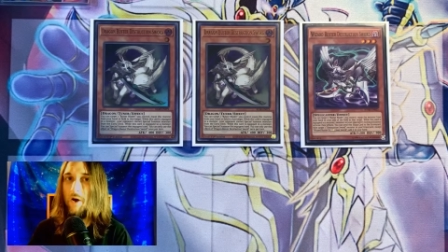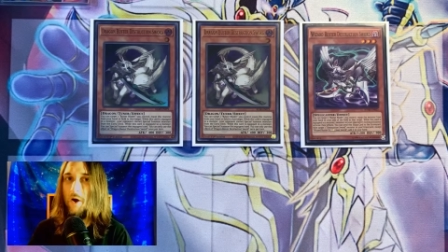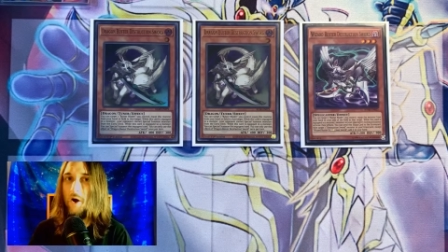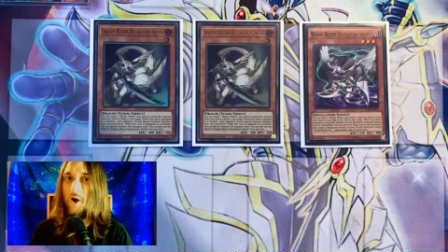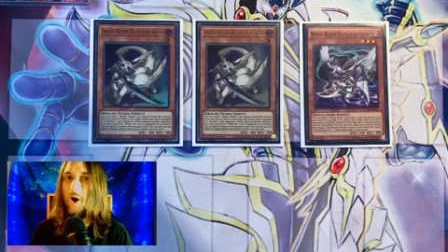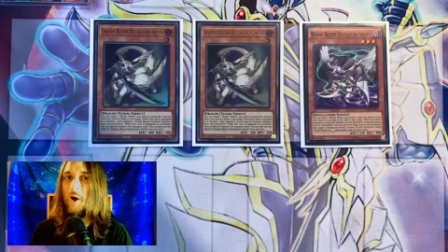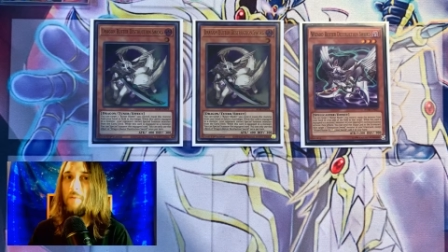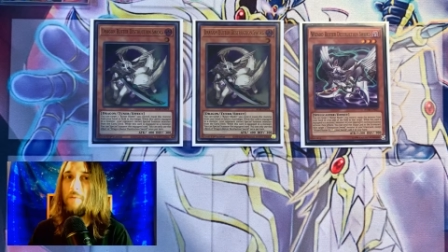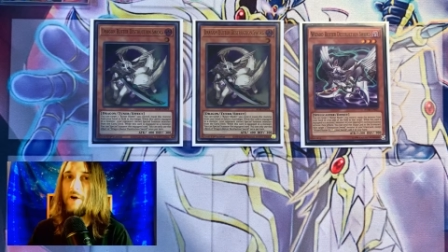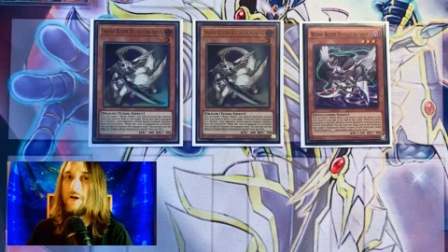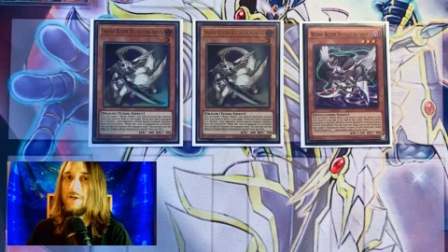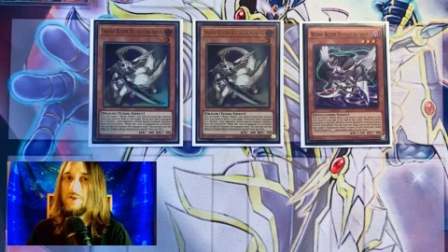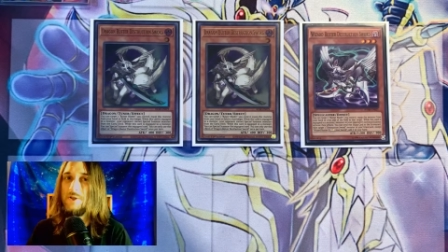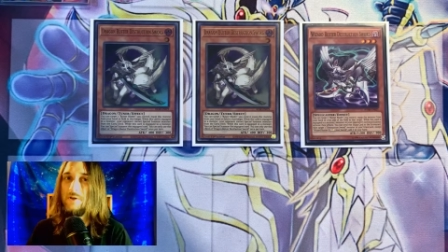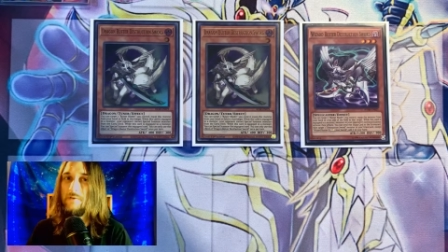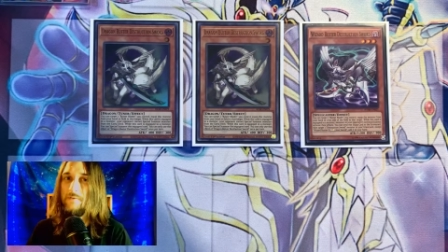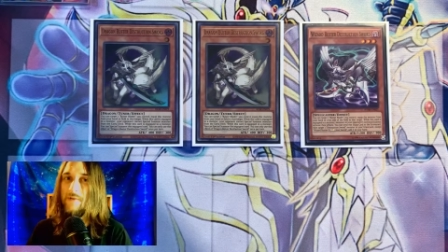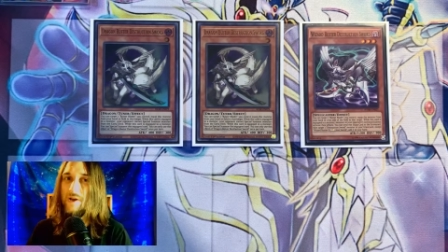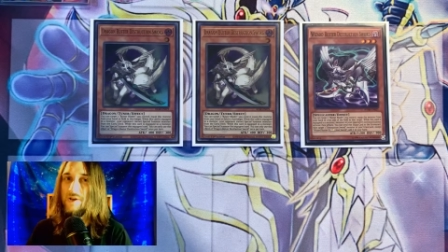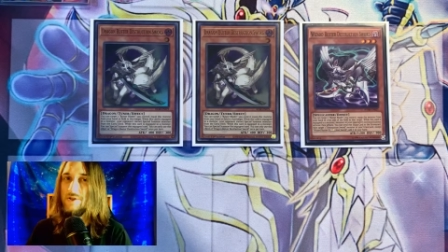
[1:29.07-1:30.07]
all monster
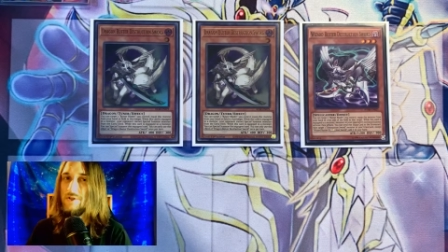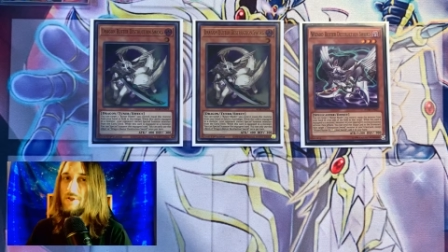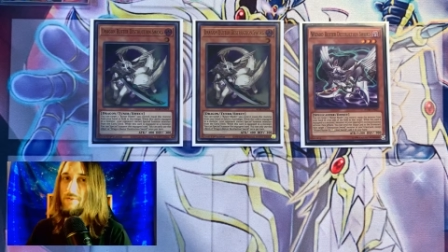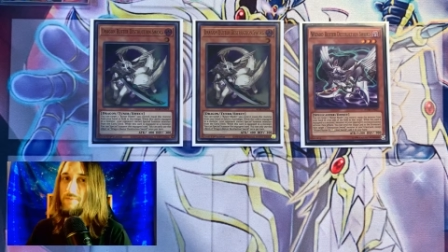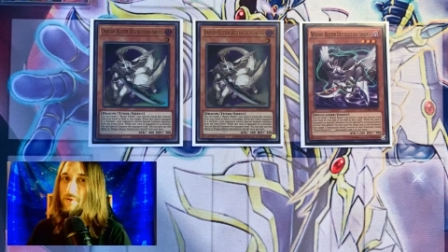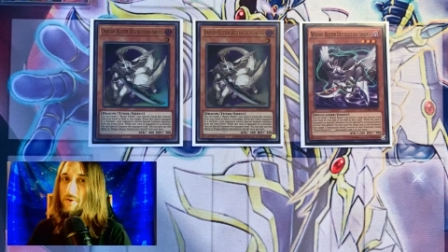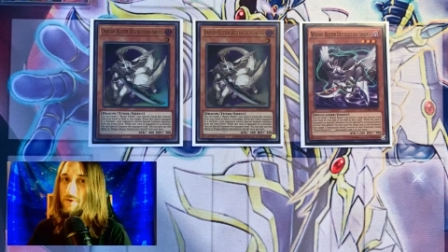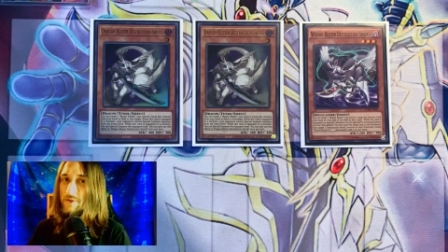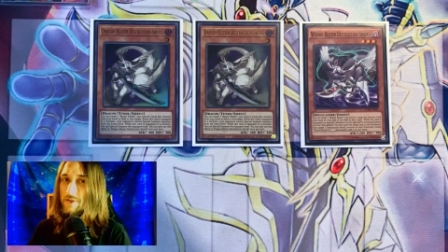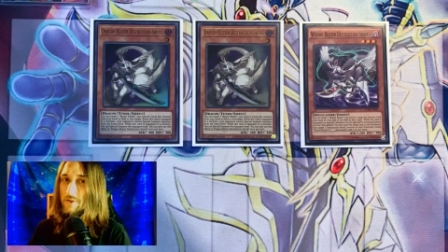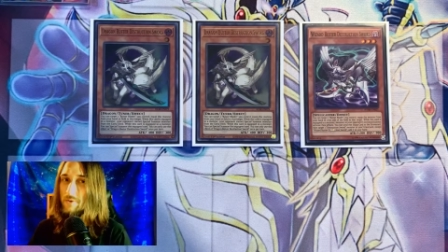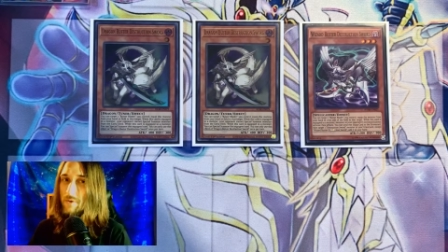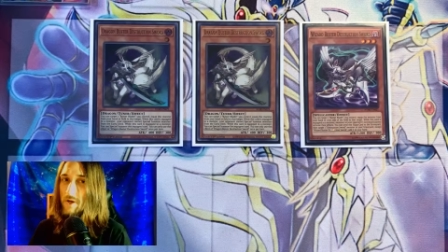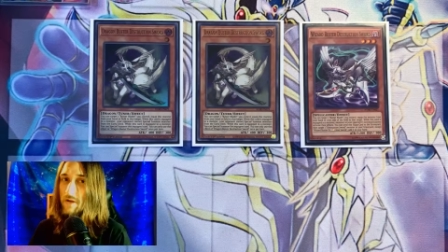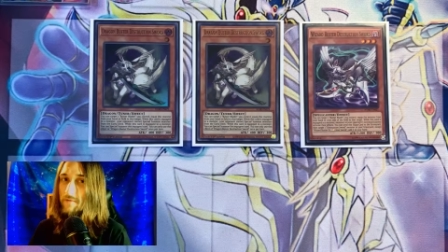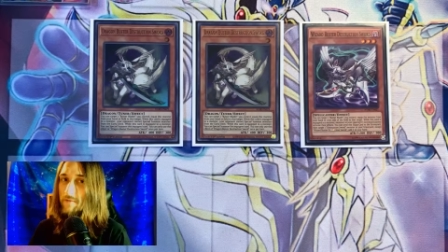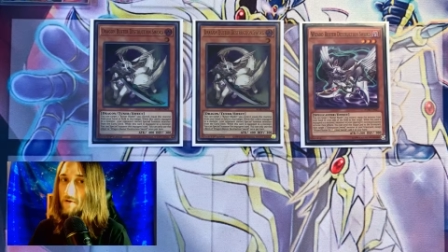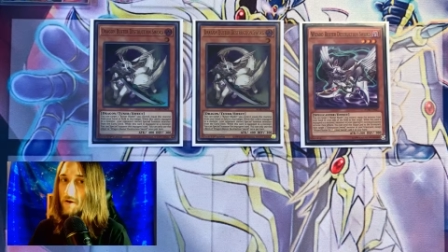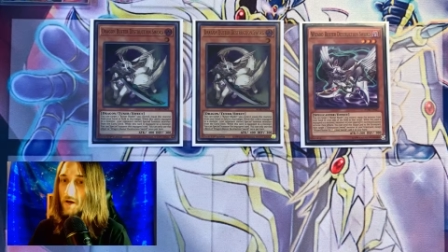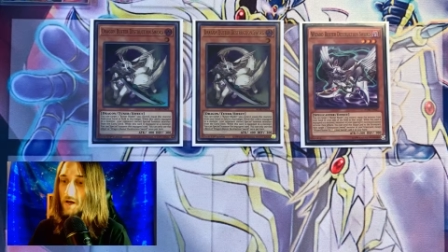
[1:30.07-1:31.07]
effects in your opponent's
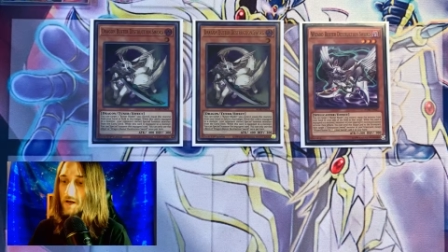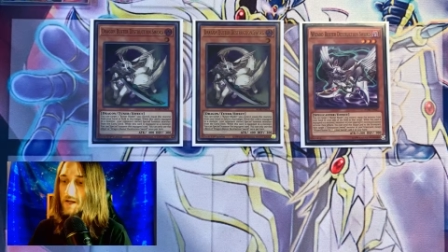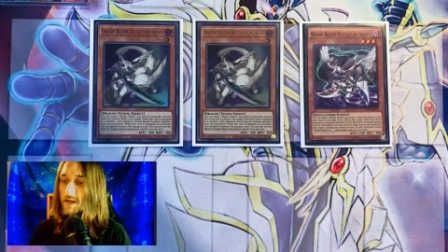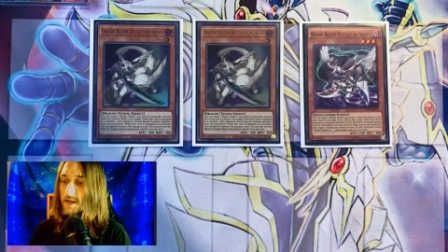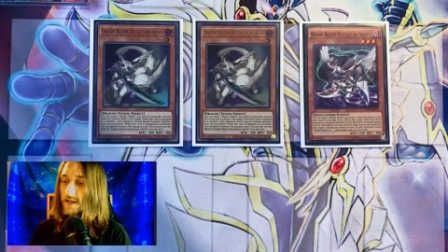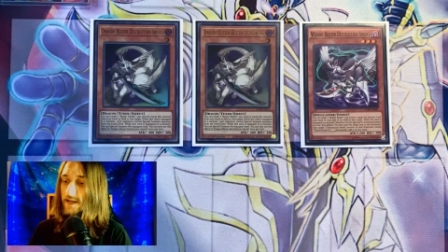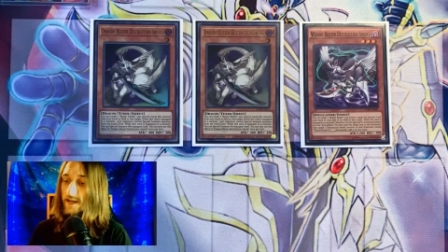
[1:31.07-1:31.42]
graveyard.